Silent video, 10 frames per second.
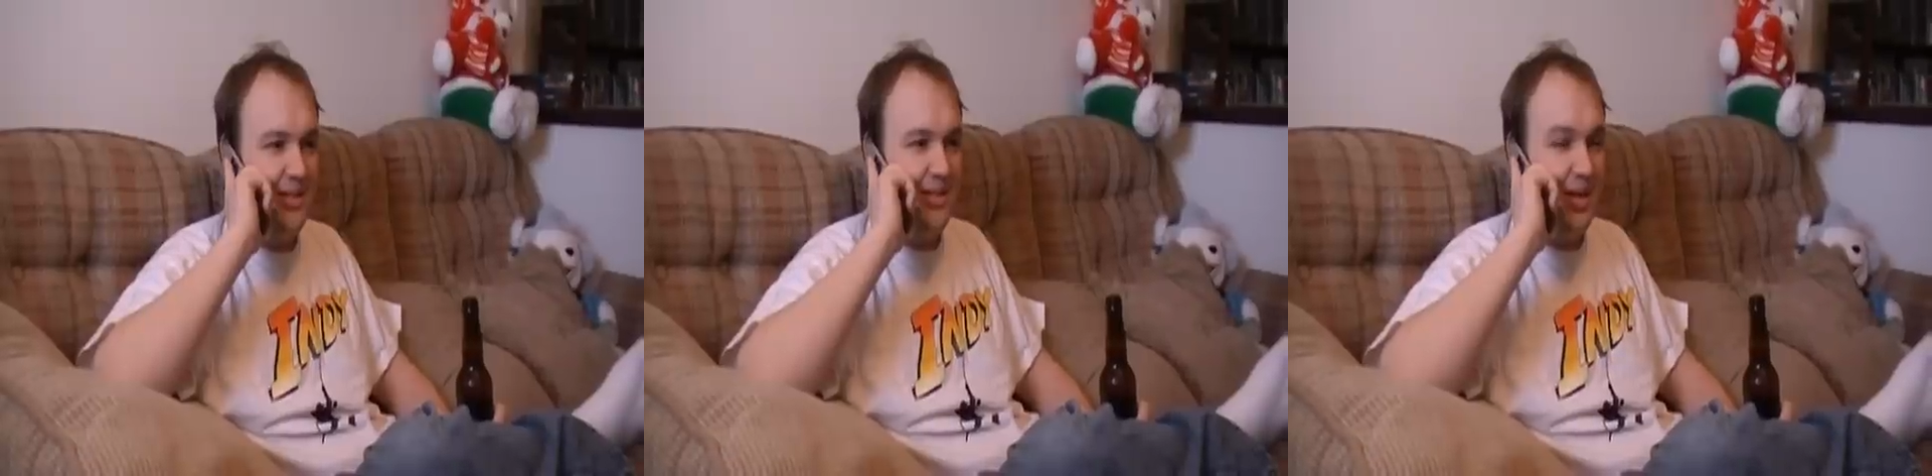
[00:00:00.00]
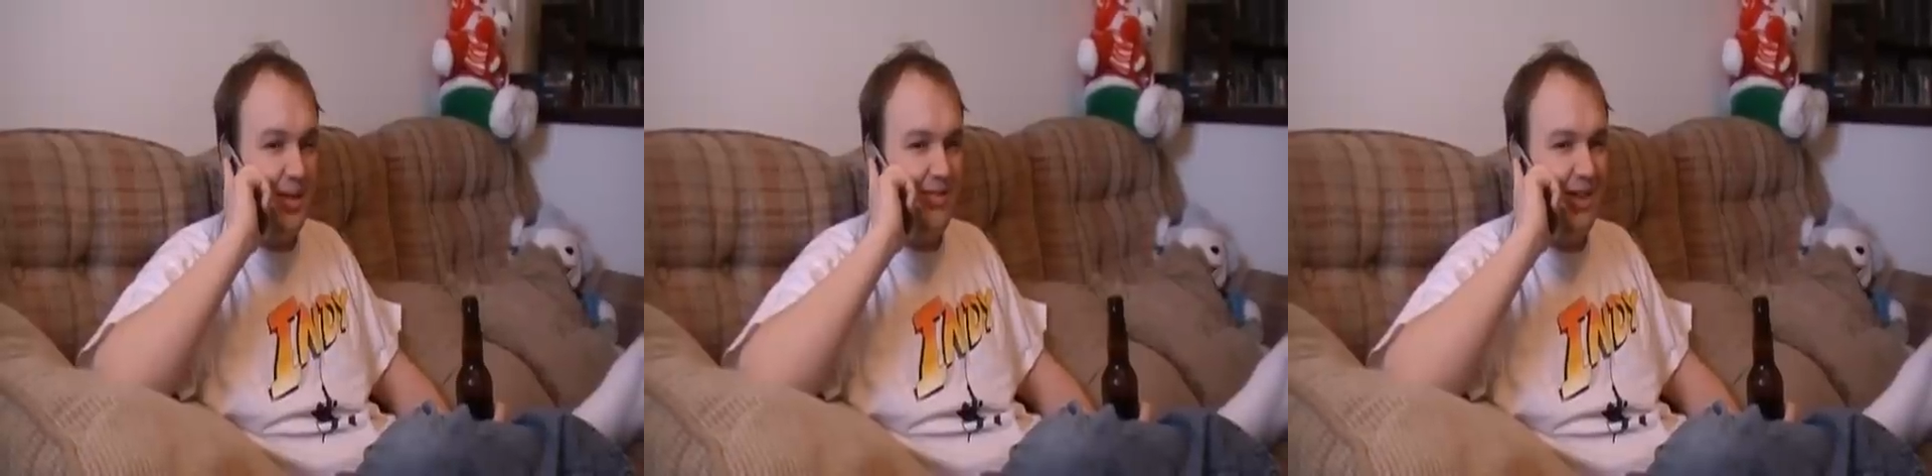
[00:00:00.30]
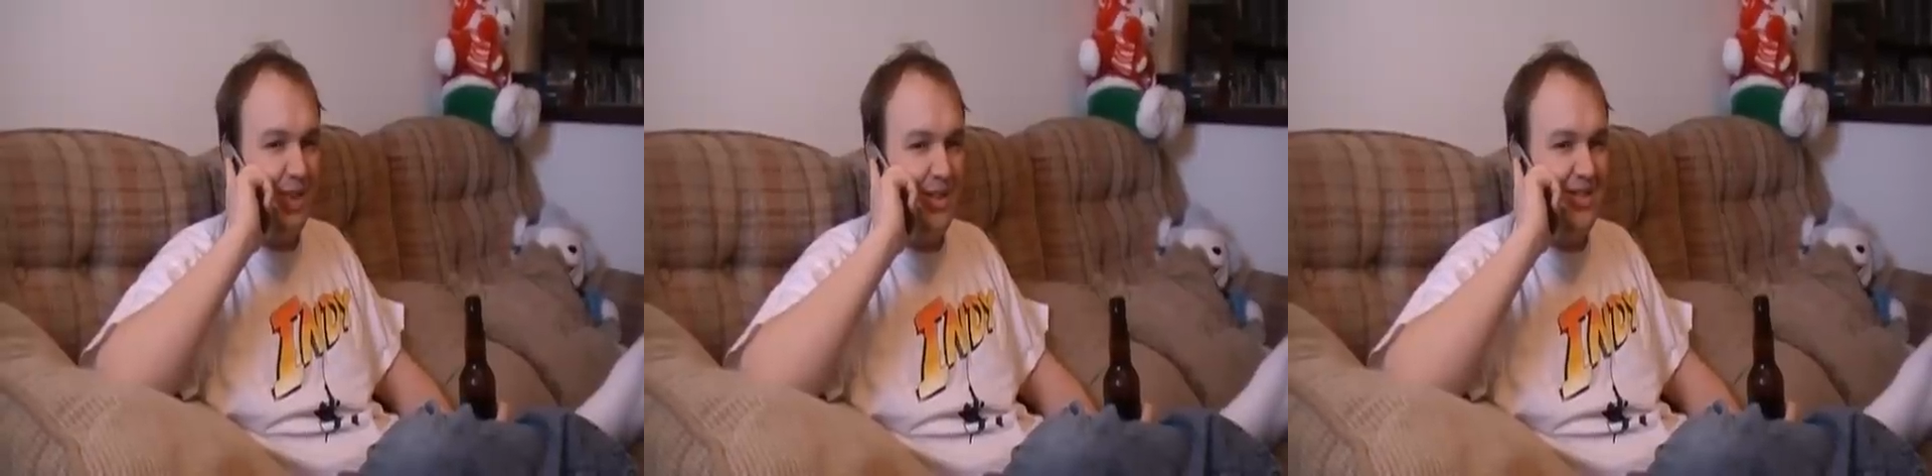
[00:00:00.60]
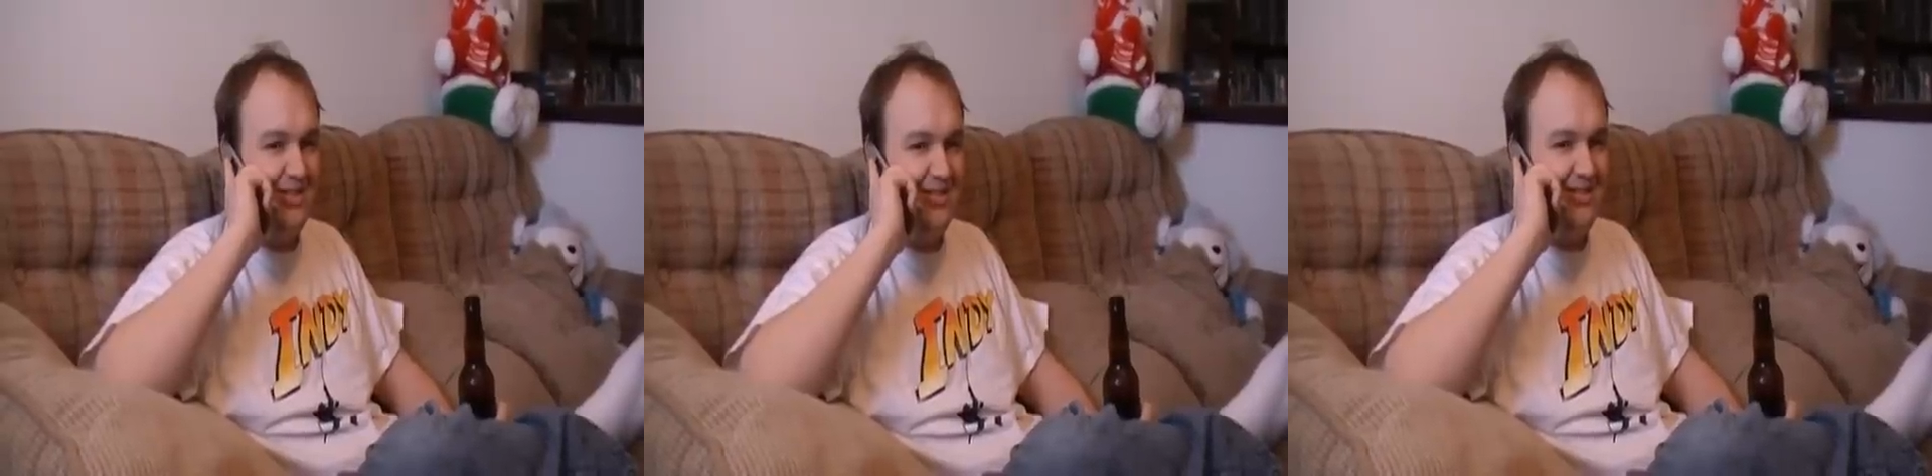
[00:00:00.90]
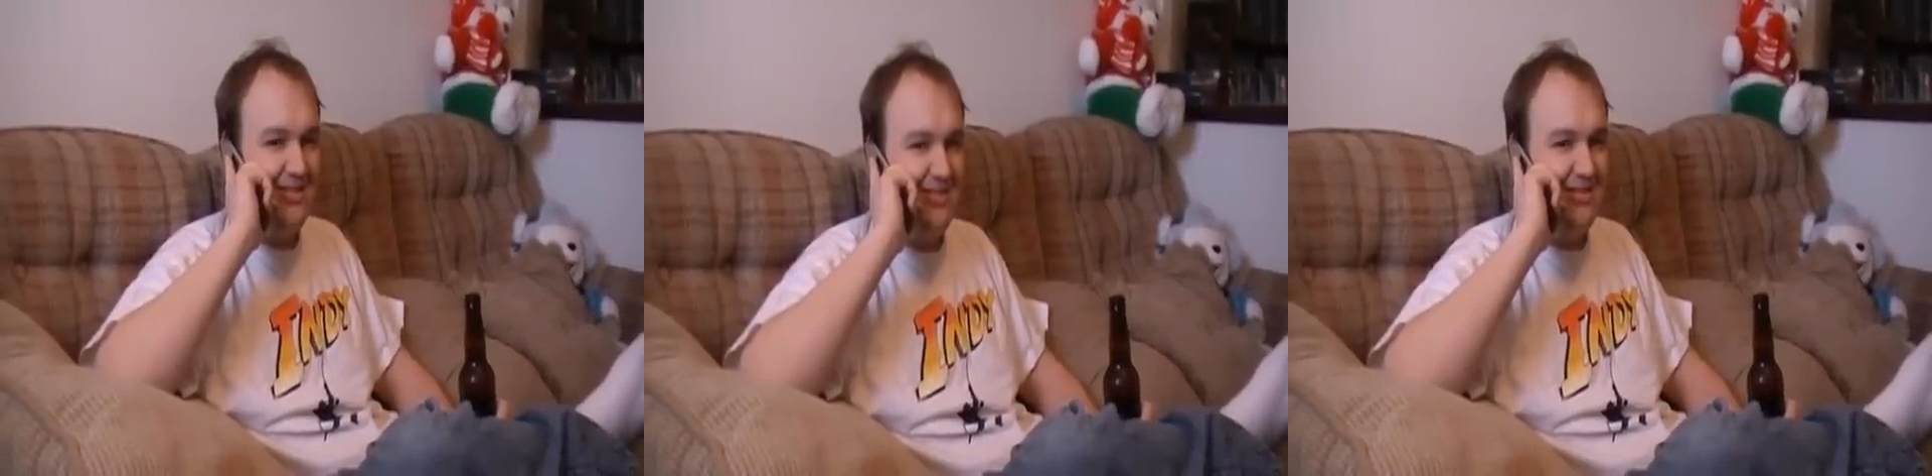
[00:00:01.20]
You got to talent.
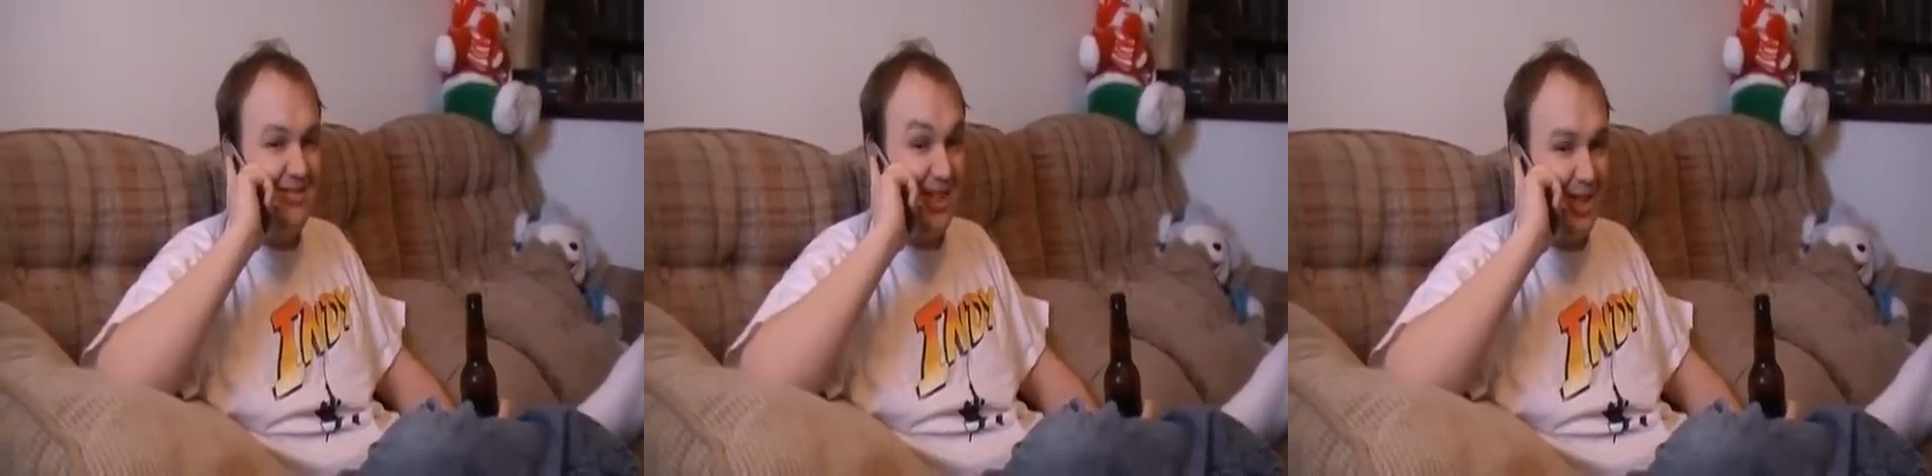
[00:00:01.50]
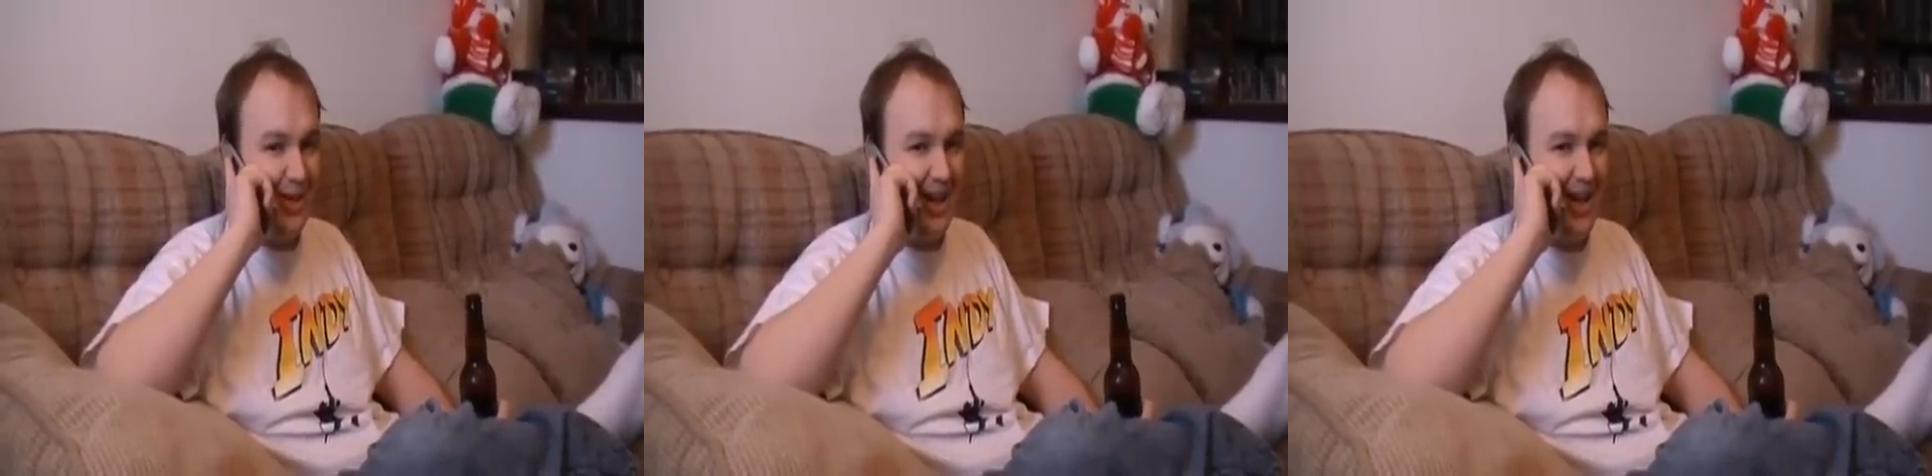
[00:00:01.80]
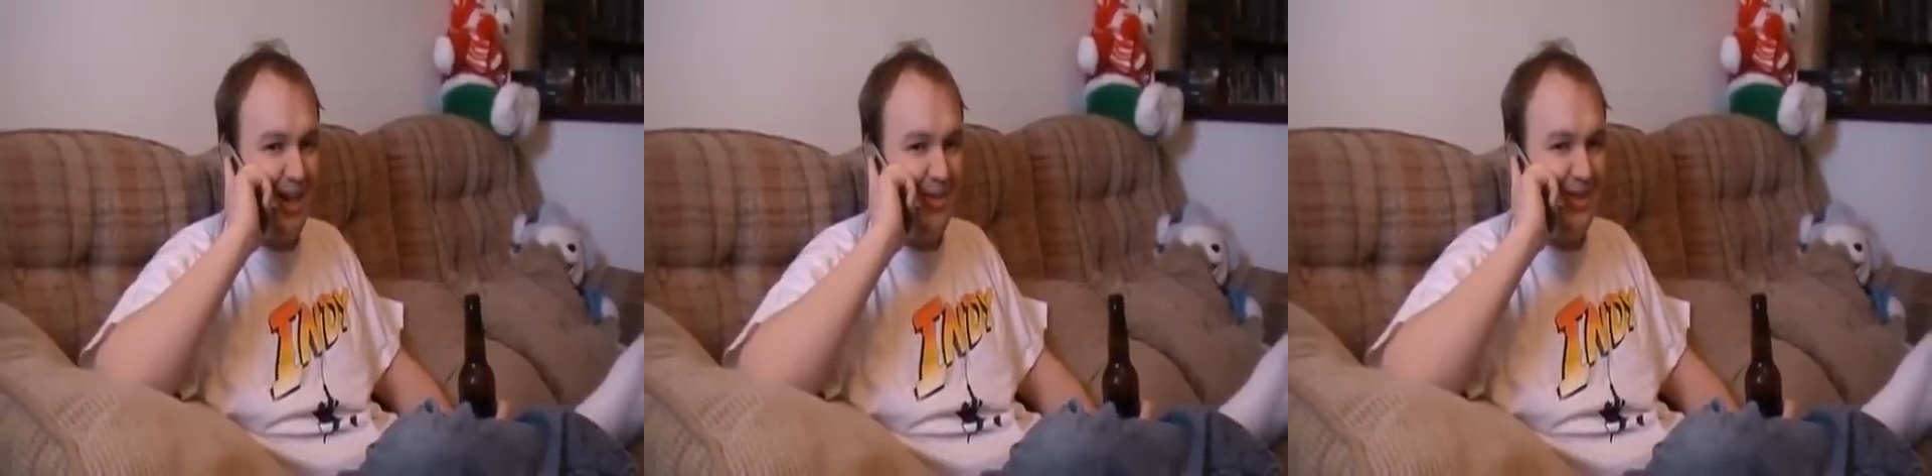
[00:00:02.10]
Come back here.